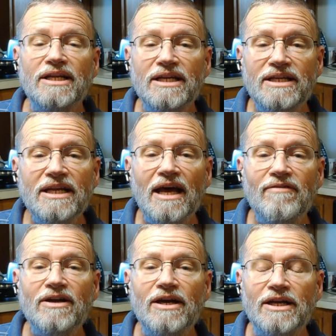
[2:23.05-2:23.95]
He did have
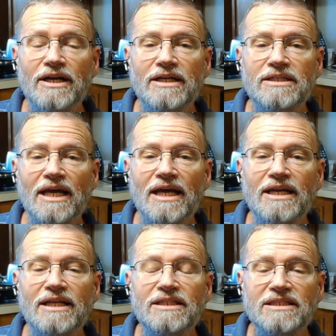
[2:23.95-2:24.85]
a gun in his hand,
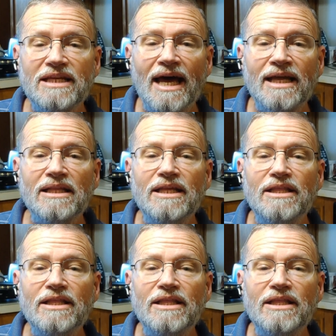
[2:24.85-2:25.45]
and sadly,